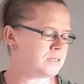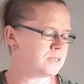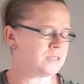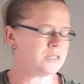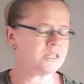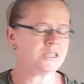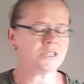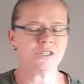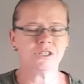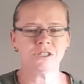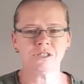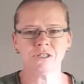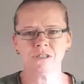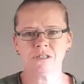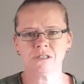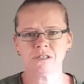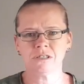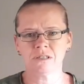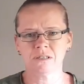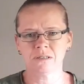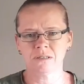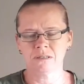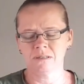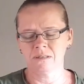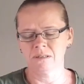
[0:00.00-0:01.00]
stitches
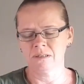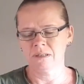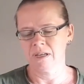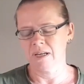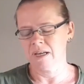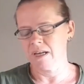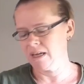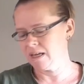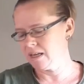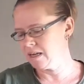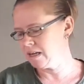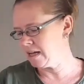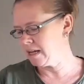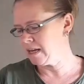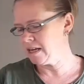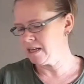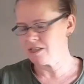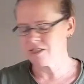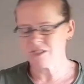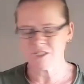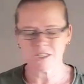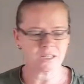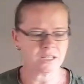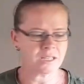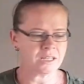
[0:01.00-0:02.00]
in
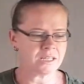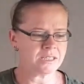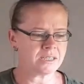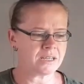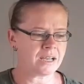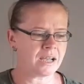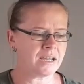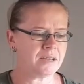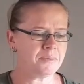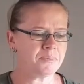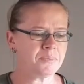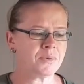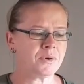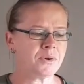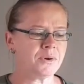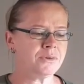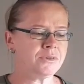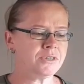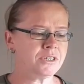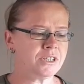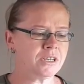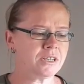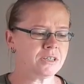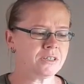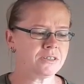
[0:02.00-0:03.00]
each of these 8
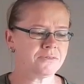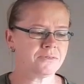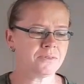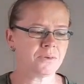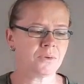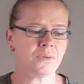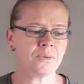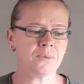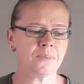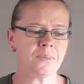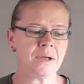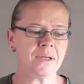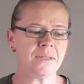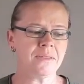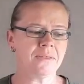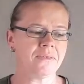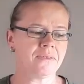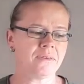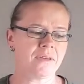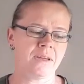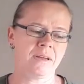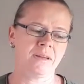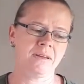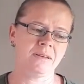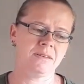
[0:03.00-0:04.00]
projects for the
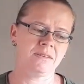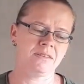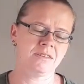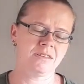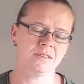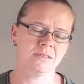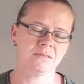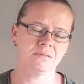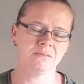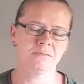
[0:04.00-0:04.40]
month, and